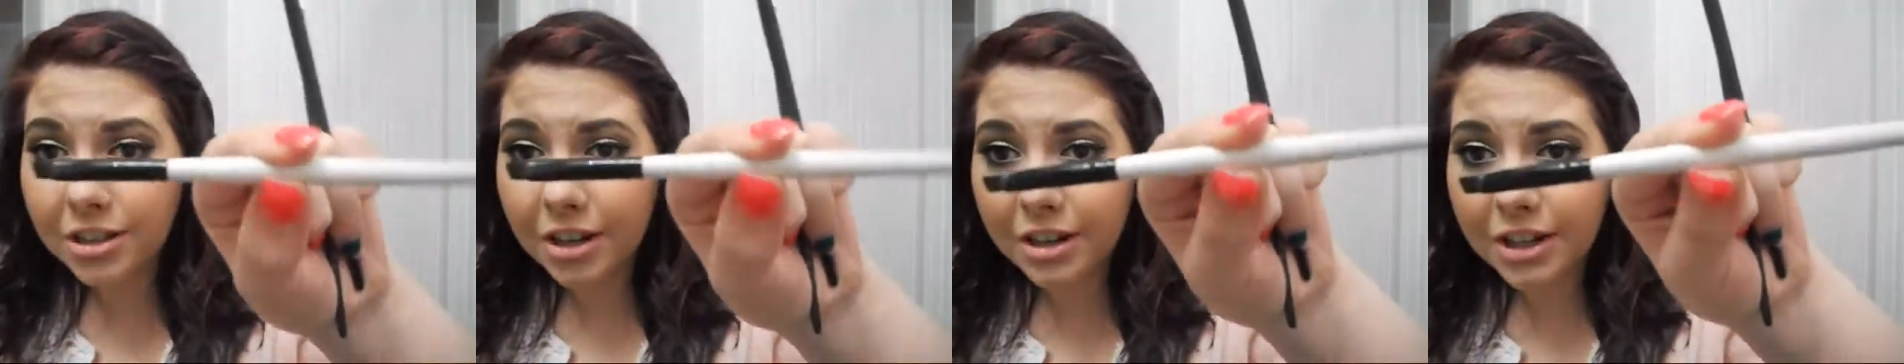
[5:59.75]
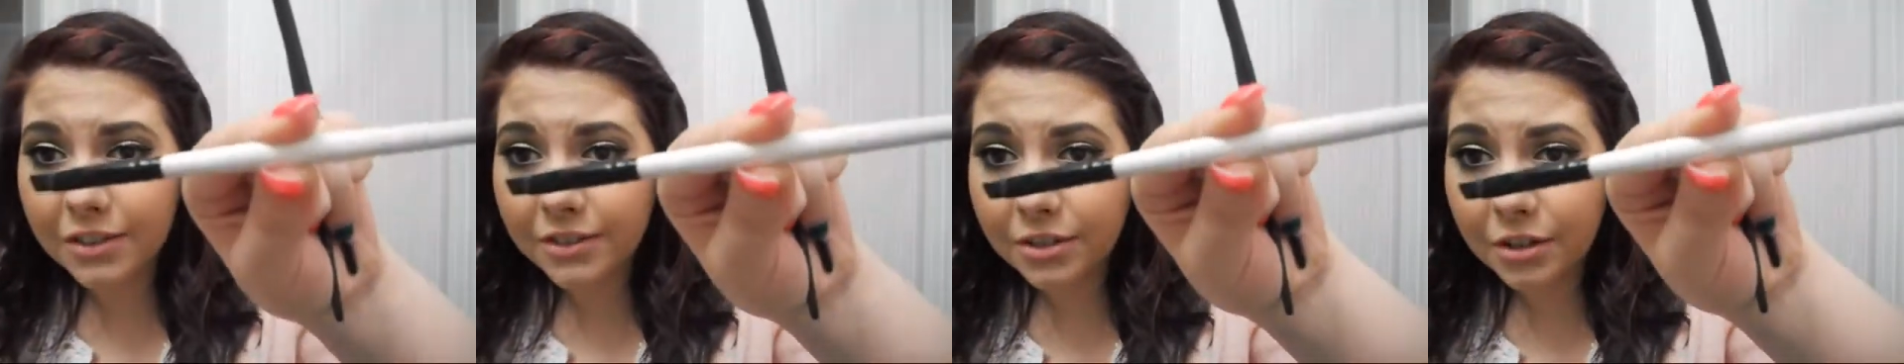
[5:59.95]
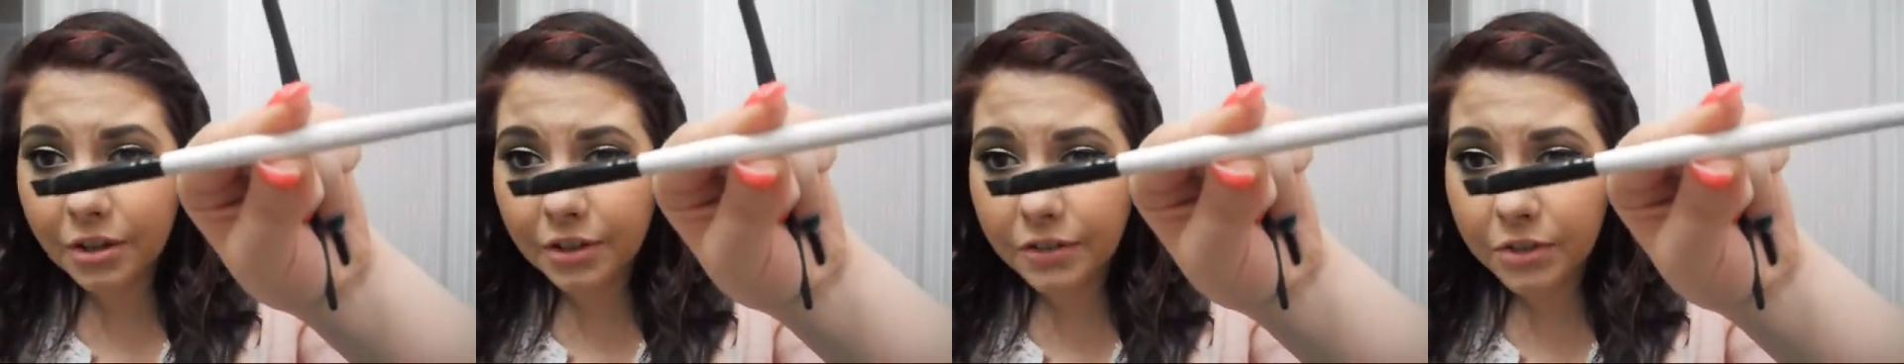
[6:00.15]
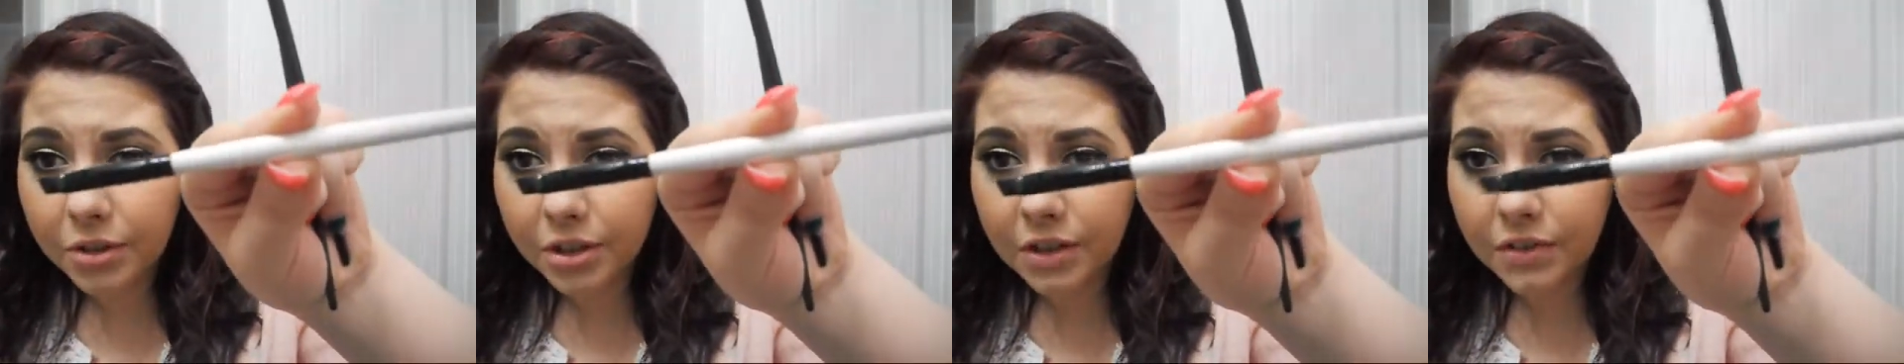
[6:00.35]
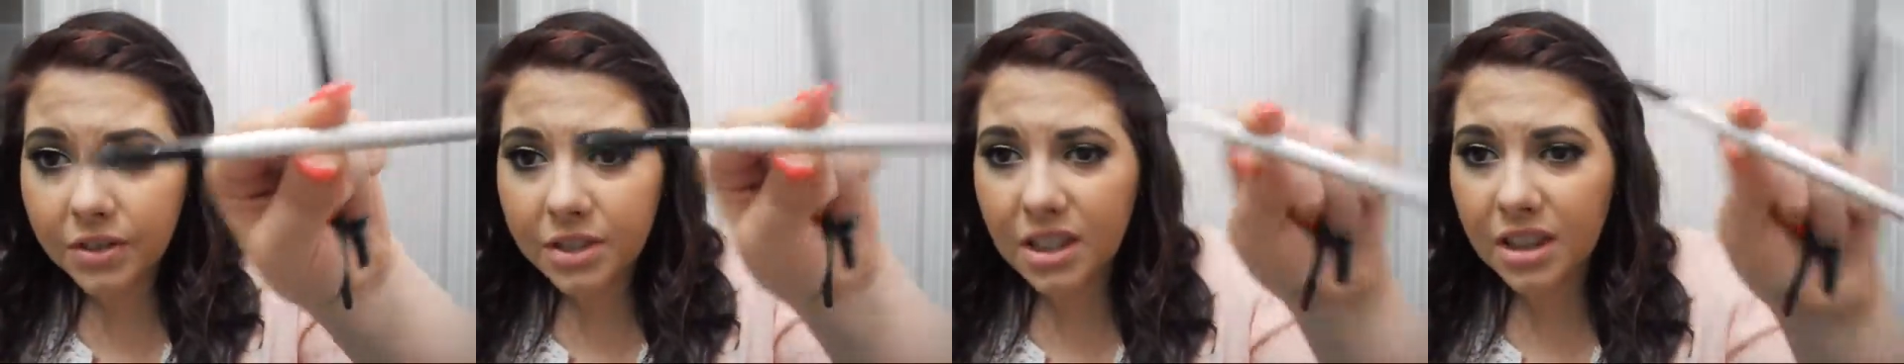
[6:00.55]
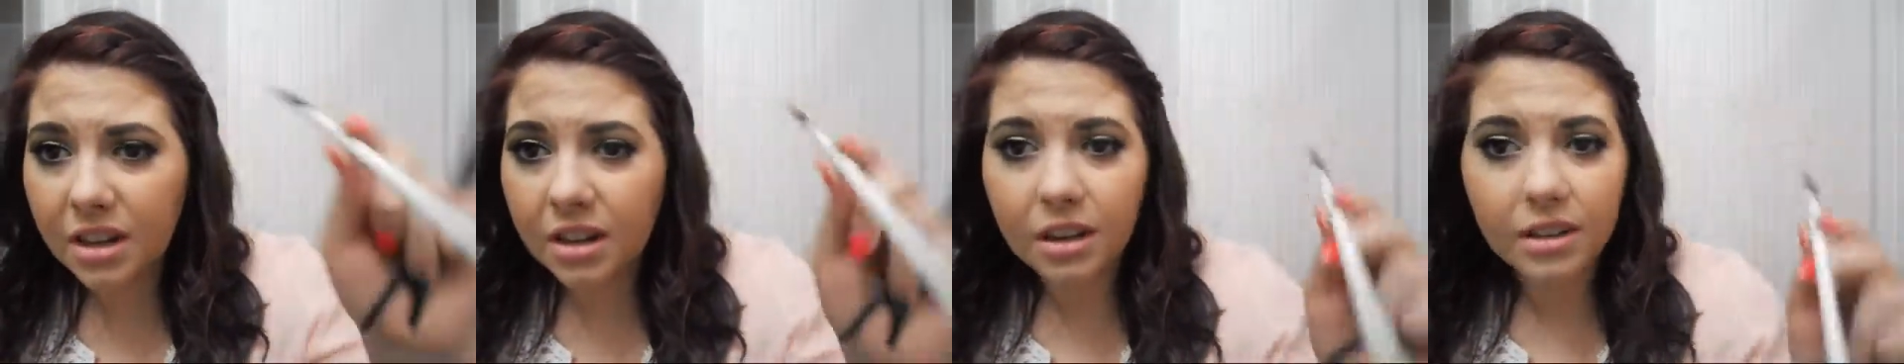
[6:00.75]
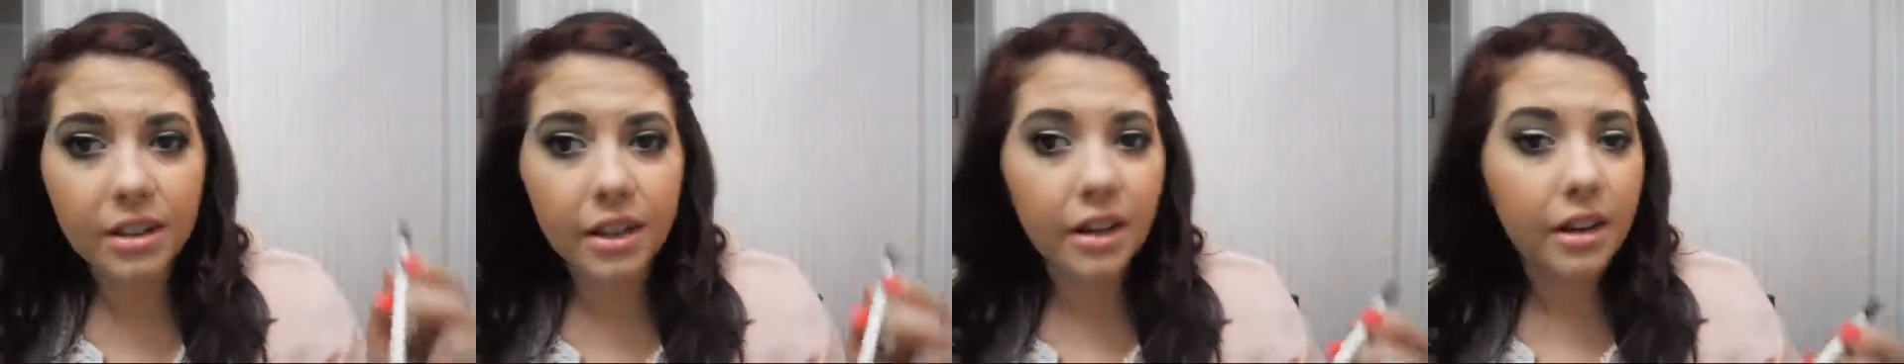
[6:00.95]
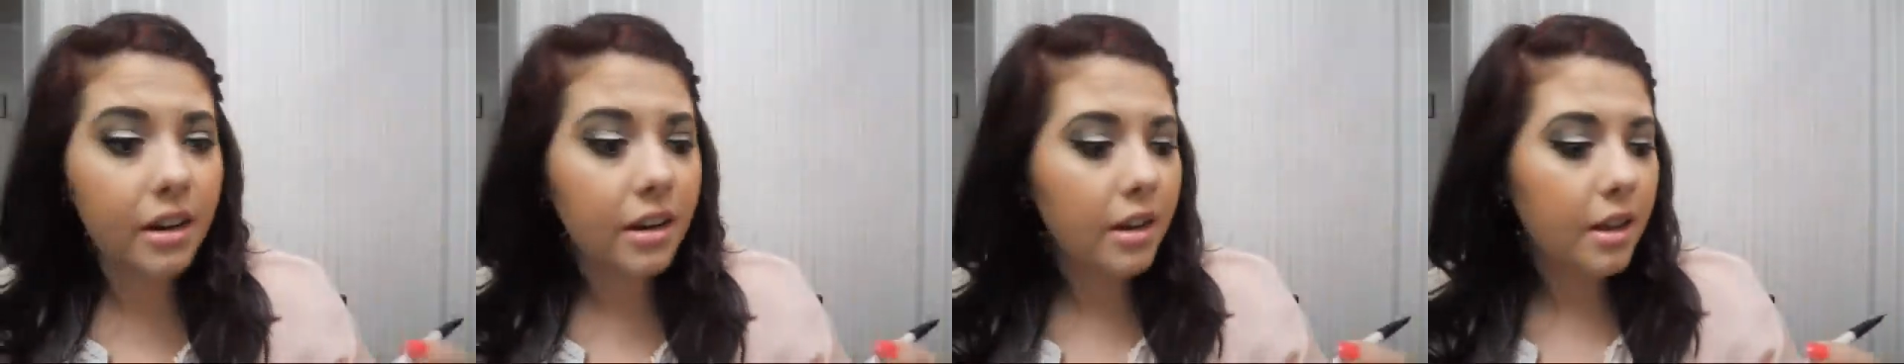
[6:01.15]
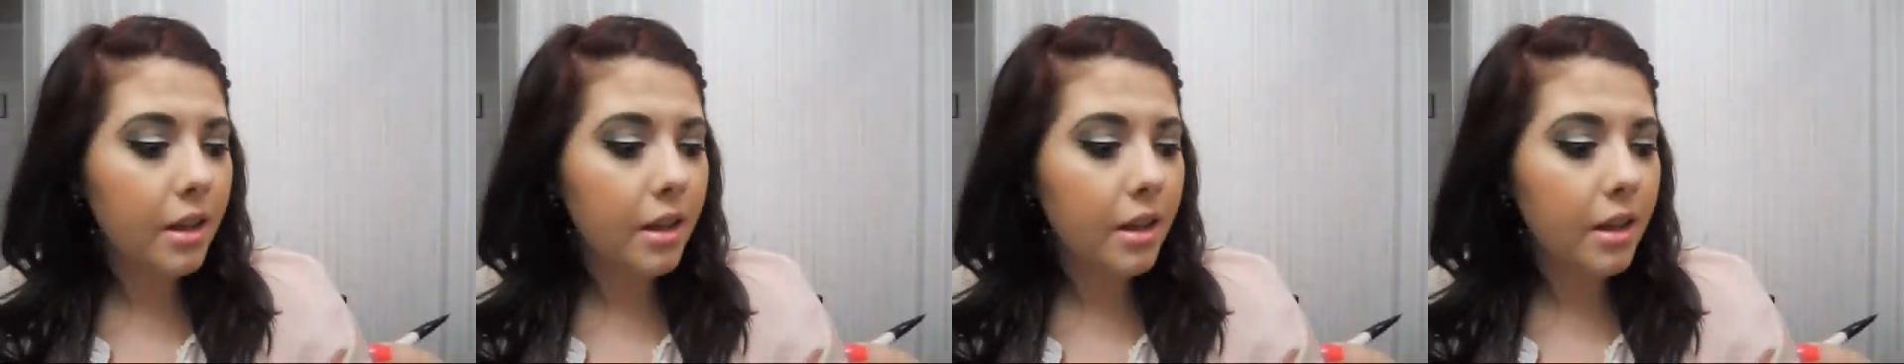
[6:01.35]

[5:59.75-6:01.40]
I don't even know if you can even see that on there.